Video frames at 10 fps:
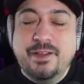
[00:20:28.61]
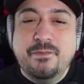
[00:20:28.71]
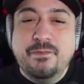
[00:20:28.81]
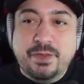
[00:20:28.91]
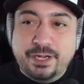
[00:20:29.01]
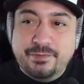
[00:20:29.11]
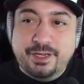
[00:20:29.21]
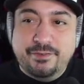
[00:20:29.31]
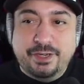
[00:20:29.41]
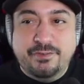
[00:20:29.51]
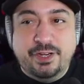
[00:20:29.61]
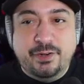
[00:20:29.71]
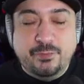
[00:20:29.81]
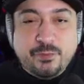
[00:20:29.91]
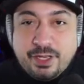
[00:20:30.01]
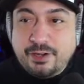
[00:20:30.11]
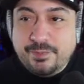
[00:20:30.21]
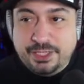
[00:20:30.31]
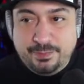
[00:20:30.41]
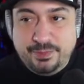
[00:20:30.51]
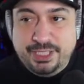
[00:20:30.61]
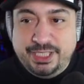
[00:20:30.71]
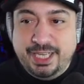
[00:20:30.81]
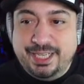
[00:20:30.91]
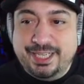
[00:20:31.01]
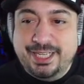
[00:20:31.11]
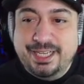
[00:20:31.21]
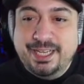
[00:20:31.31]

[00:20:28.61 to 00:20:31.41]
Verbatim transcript: Very, very, very, very, very much appreciate it.